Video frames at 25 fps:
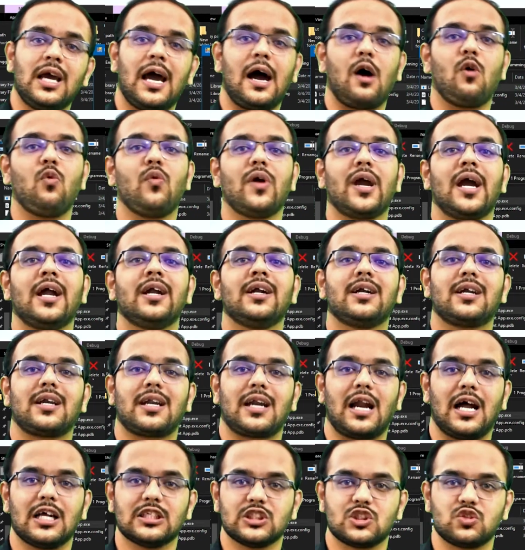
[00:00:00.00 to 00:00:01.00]
how we can
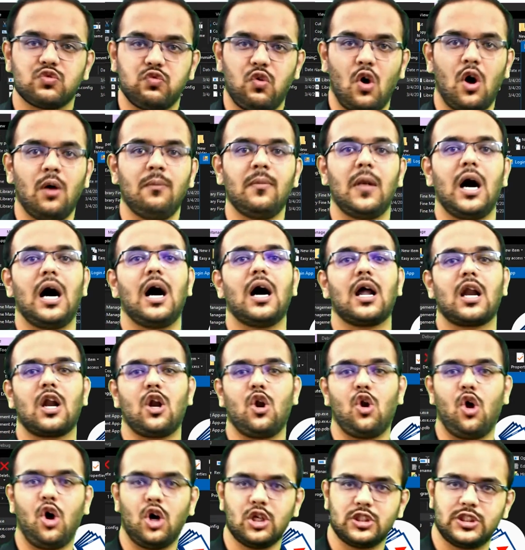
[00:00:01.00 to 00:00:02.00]
transform our
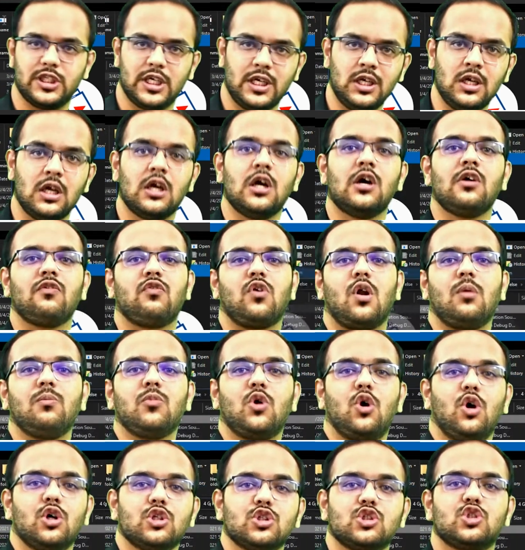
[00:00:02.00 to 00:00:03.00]
logic from
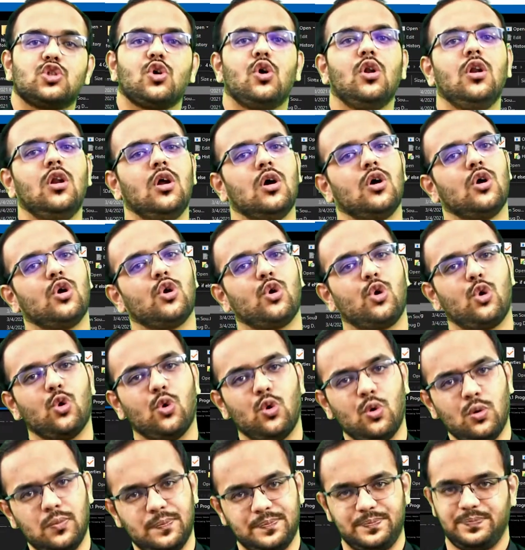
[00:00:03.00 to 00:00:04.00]
console
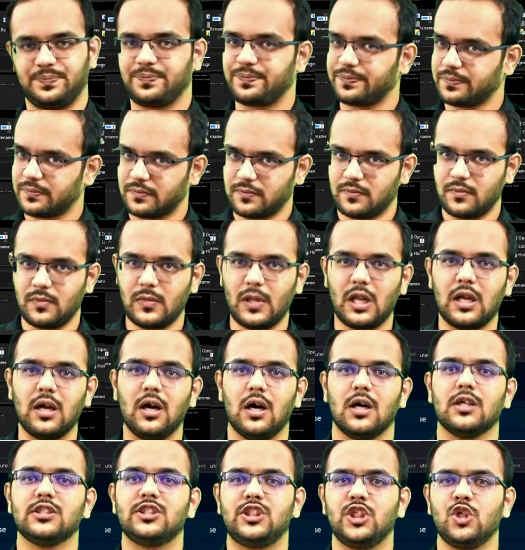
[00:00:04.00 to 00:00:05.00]
to
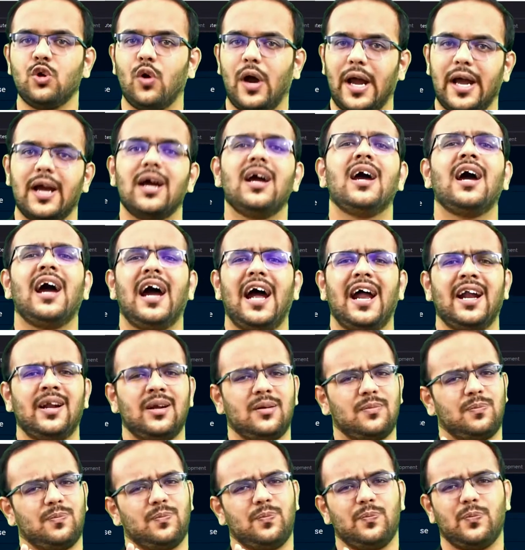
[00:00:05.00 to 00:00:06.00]
GUI.
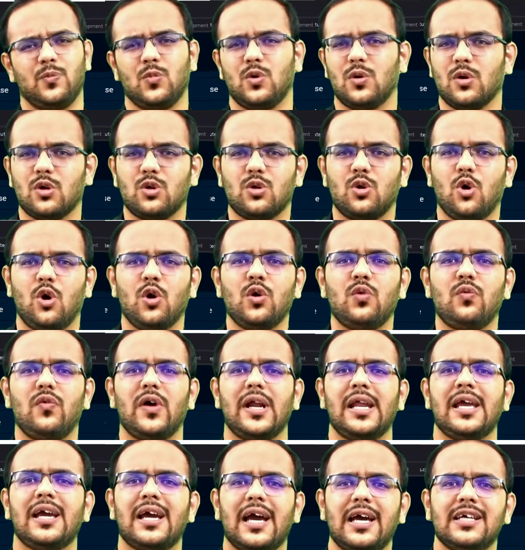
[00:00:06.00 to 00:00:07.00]
And don't
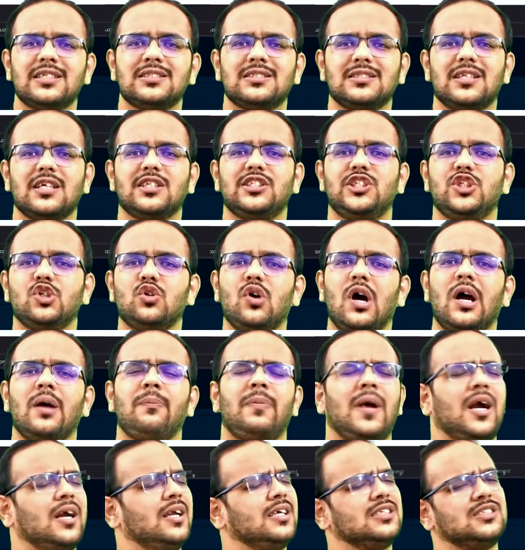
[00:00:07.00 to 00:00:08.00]
worry guys, the GUI
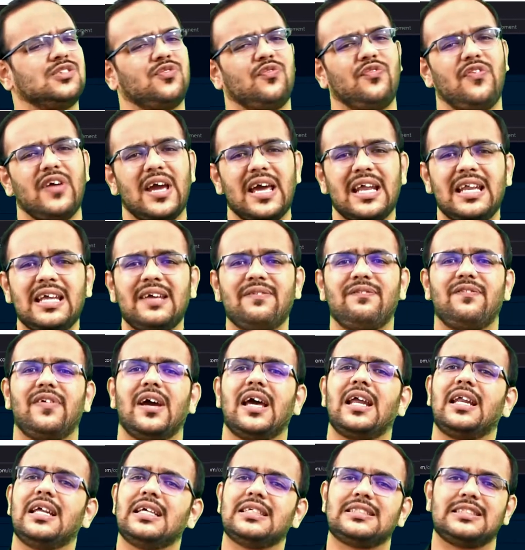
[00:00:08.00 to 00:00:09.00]
part is
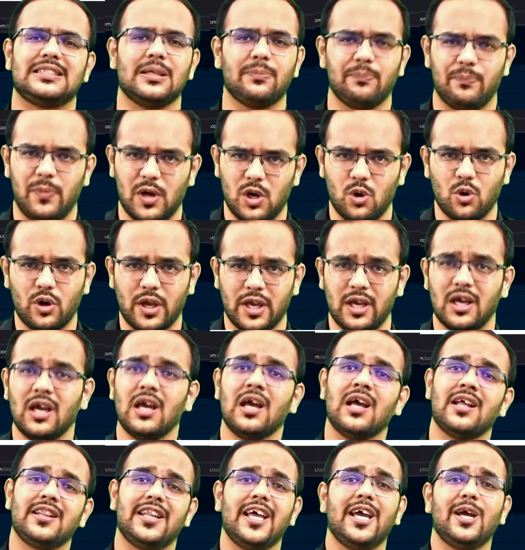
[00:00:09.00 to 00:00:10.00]
very simple. Okay,
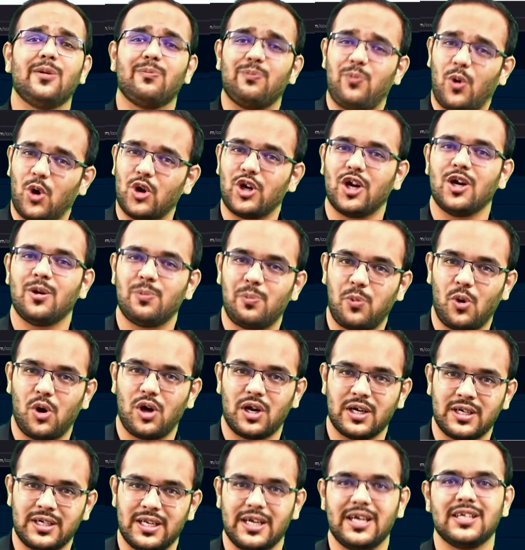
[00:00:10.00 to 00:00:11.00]
the important
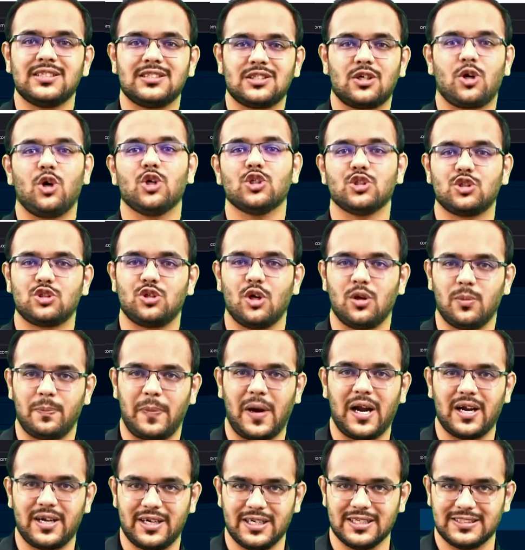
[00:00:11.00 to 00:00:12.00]
part is console
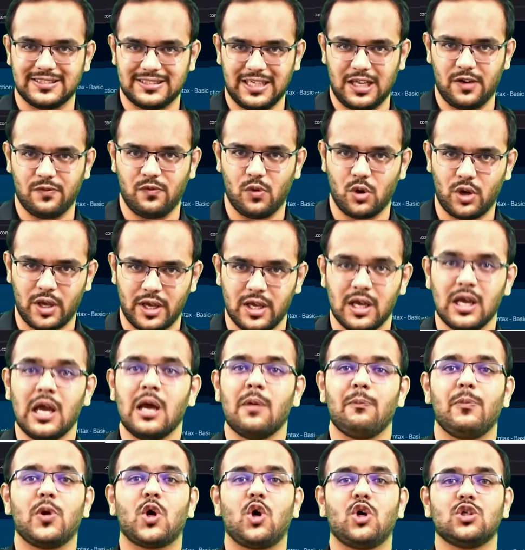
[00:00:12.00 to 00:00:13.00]
part itself. Okay,
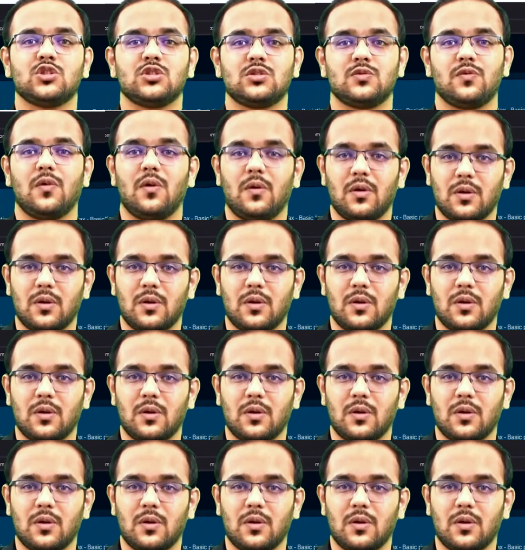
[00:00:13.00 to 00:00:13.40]
because